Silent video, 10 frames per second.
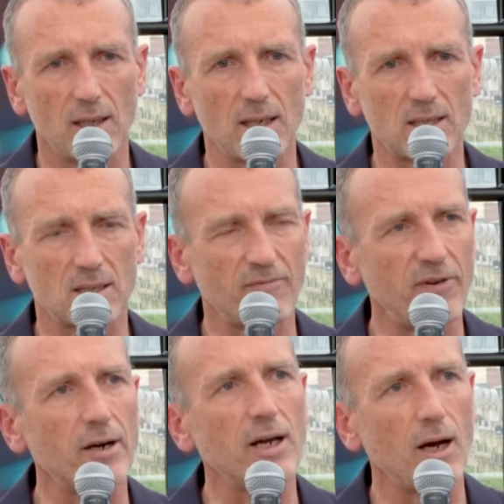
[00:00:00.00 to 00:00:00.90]
It's
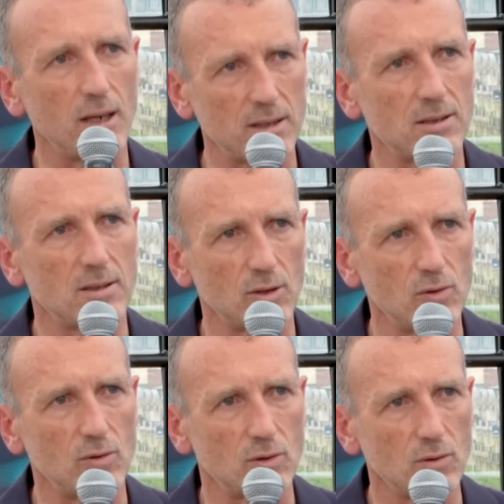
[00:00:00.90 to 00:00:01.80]
very hard
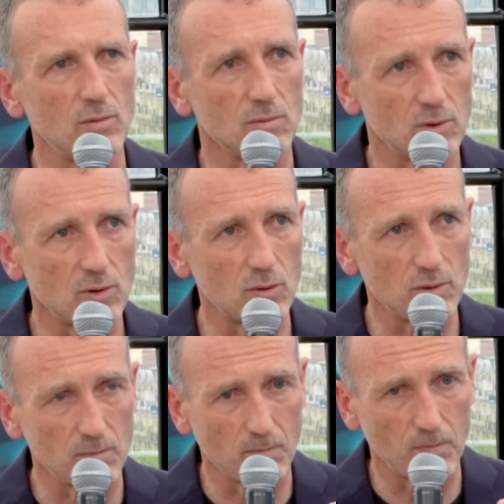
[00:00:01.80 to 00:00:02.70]
to
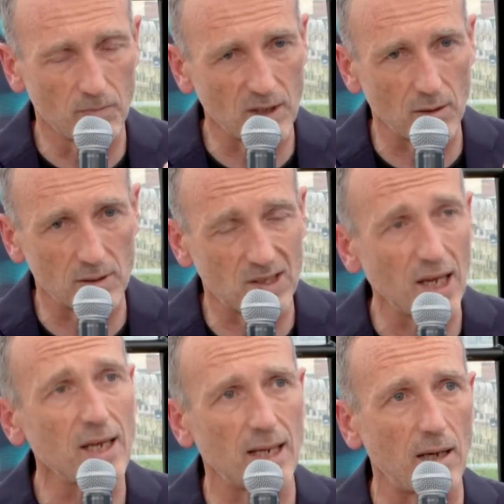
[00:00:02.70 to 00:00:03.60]

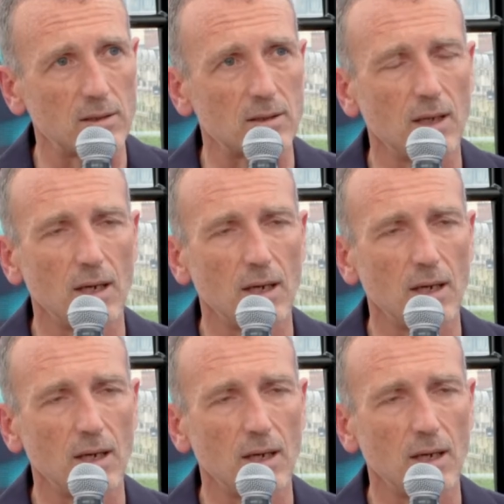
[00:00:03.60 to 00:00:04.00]
say it out.